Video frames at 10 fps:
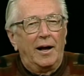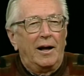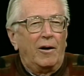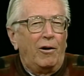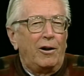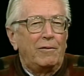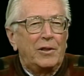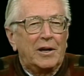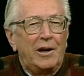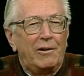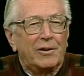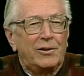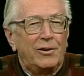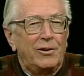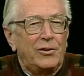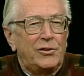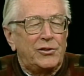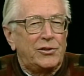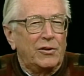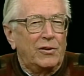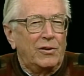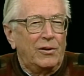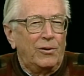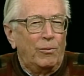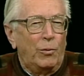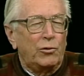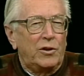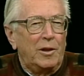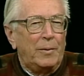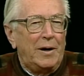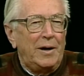All of the characters, most of them,